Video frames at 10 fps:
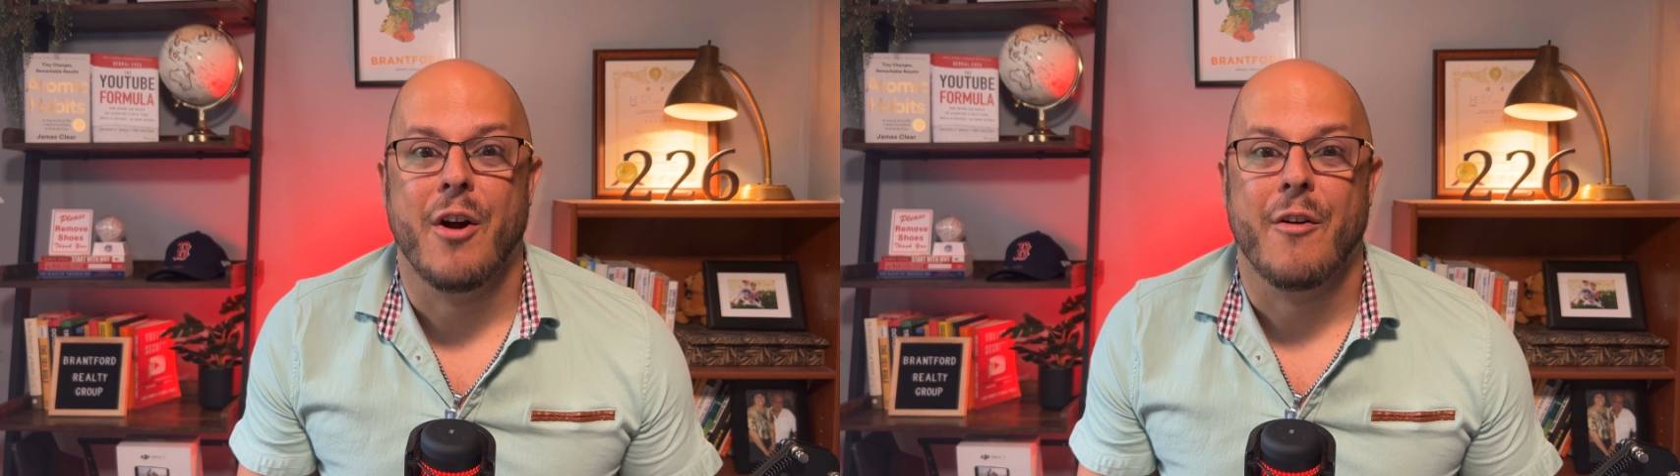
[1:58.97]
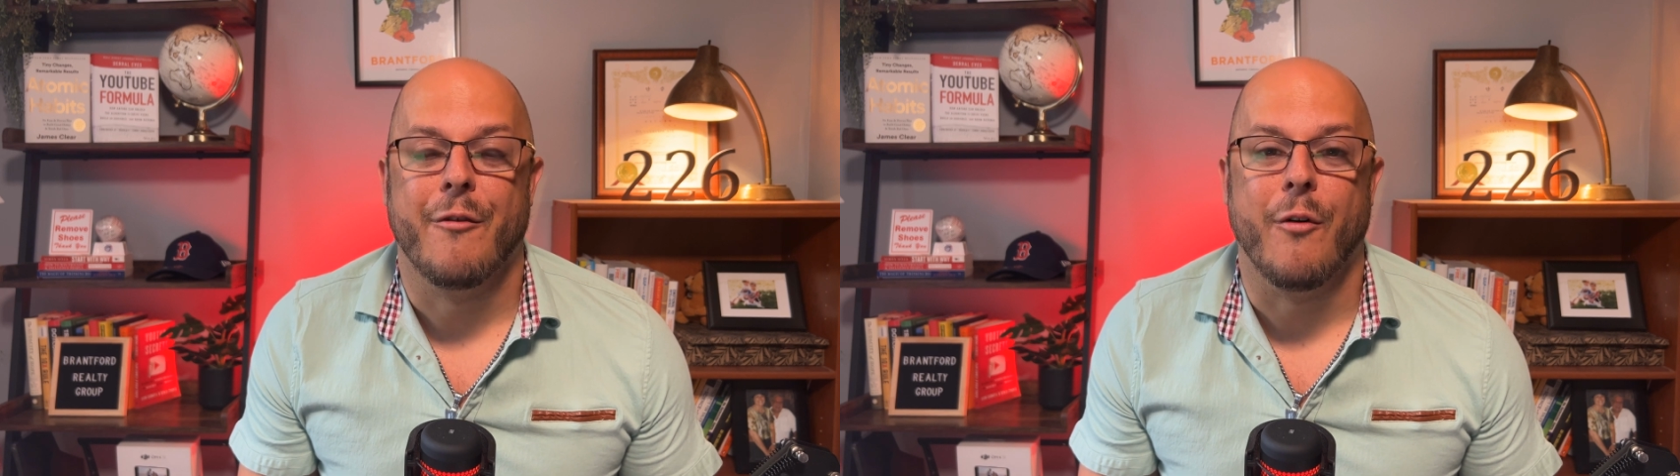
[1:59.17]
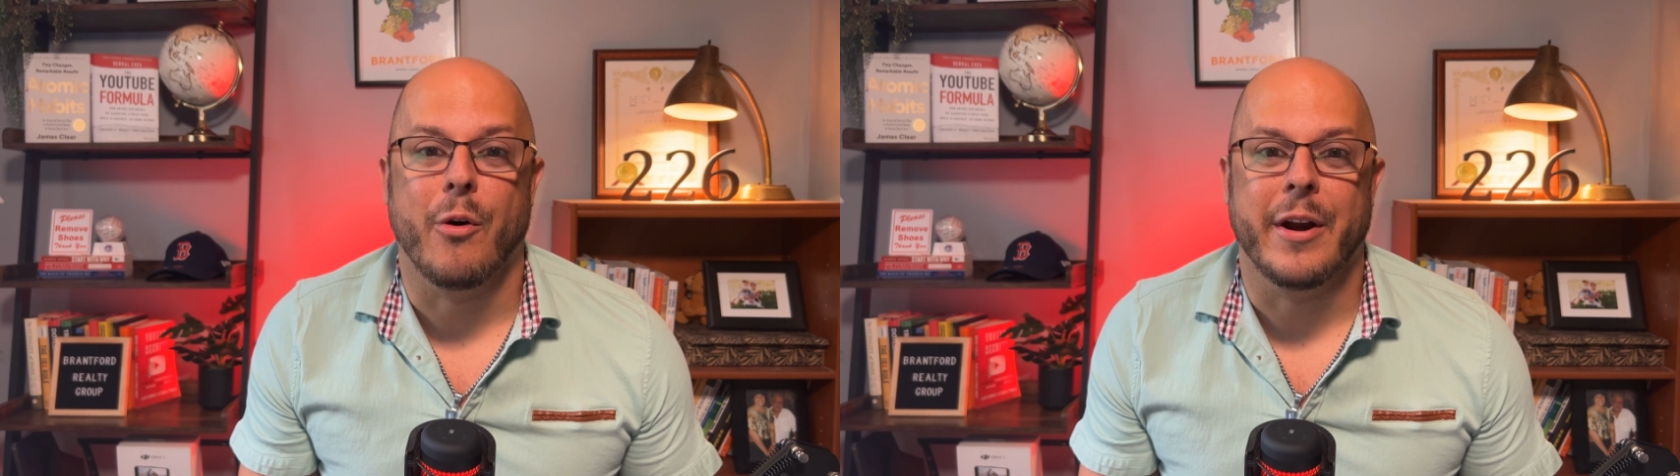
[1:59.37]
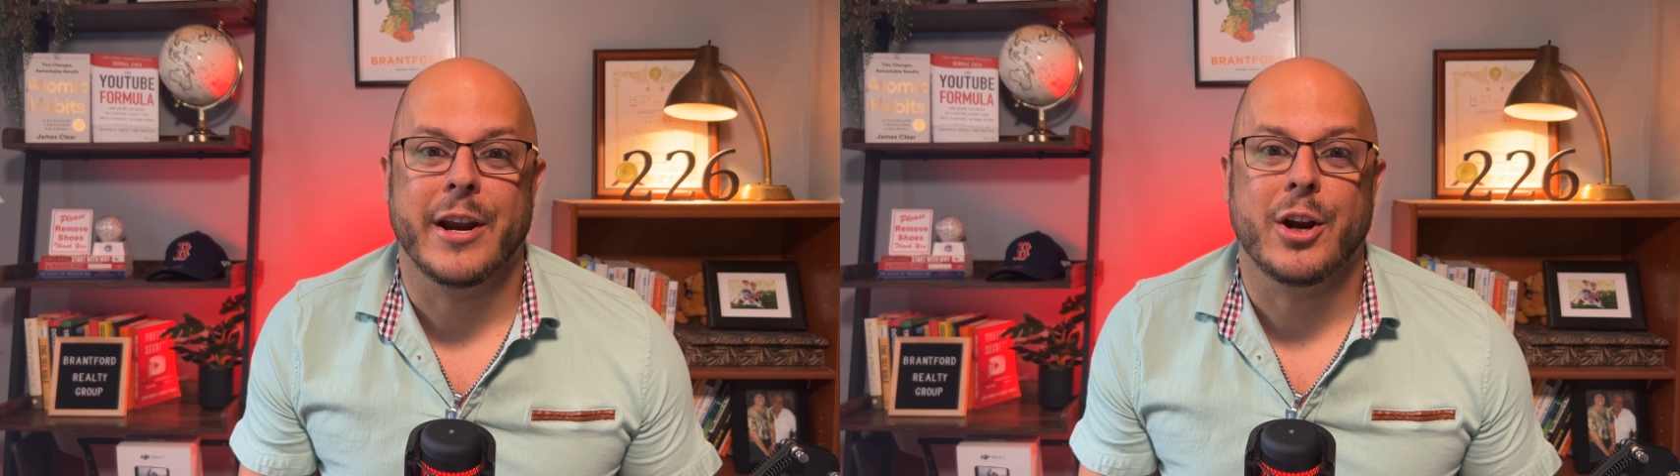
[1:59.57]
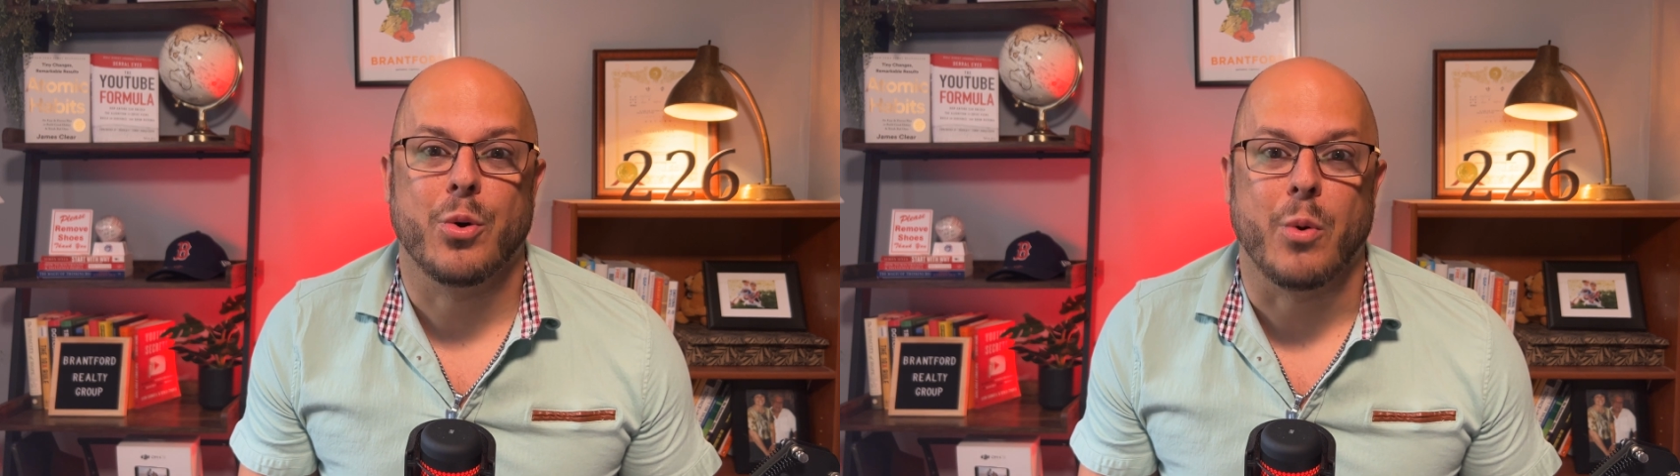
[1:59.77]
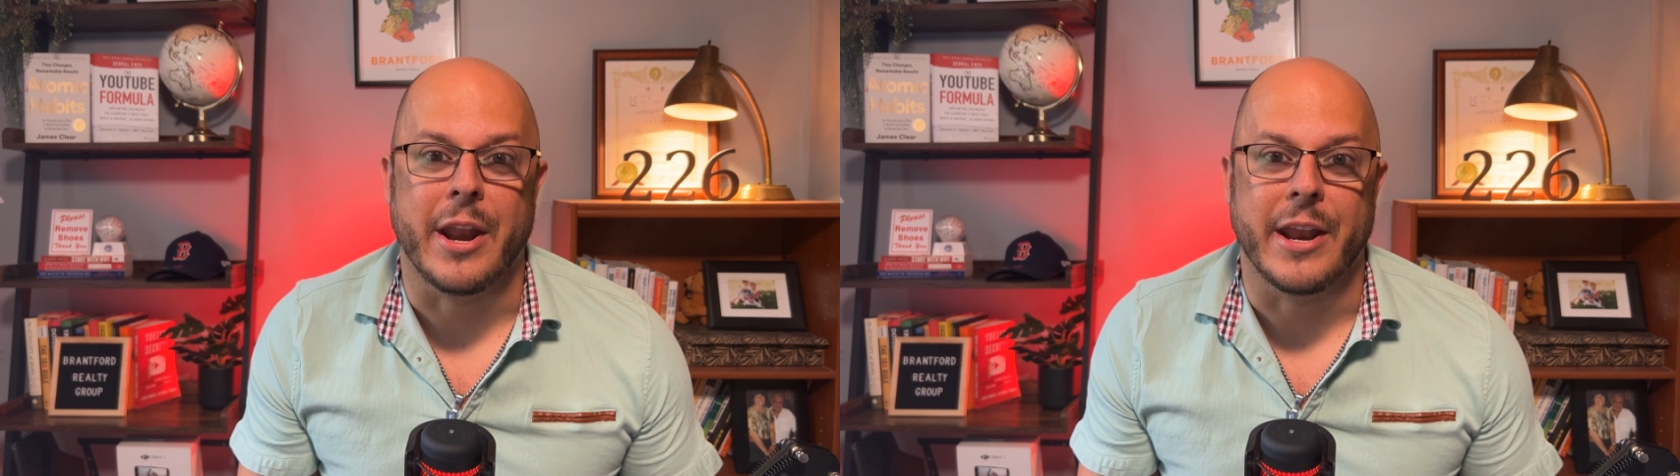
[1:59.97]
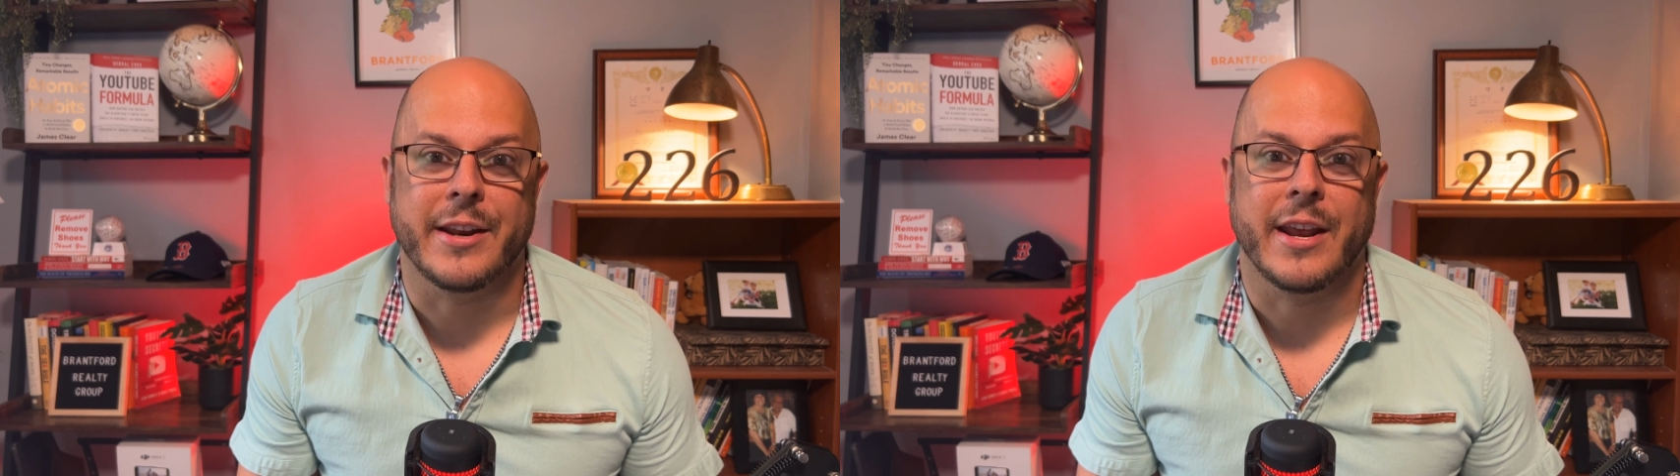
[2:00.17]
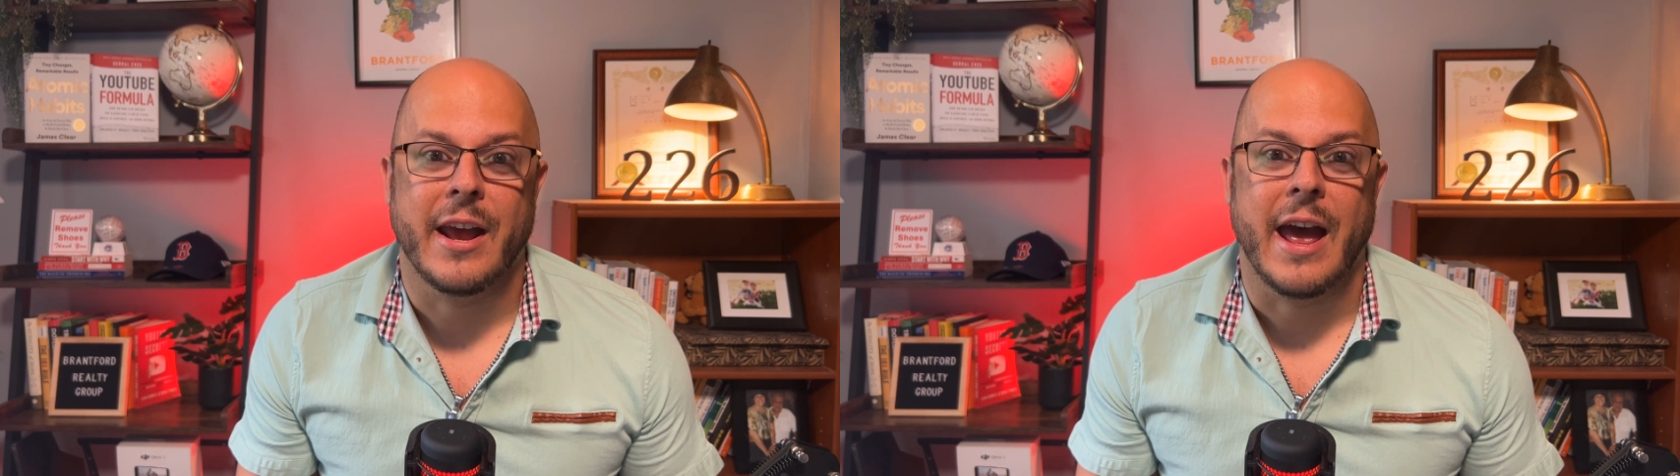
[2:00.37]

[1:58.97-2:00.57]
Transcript: for a credit